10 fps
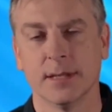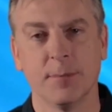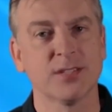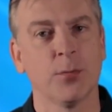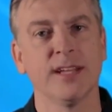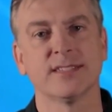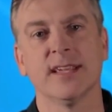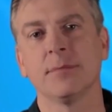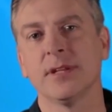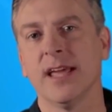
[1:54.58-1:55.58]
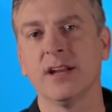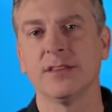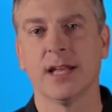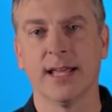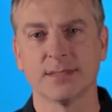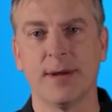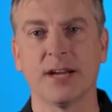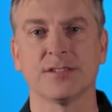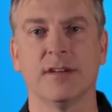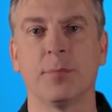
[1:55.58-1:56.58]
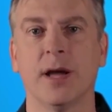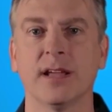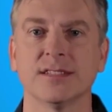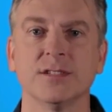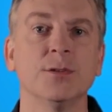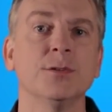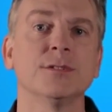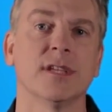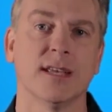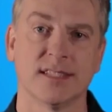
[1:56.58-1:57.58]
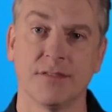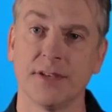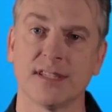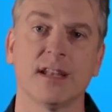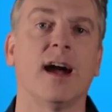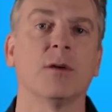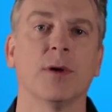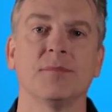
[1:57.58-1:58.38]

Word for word: The best way to stay up to date on the latest Microsoft products and news is to visit our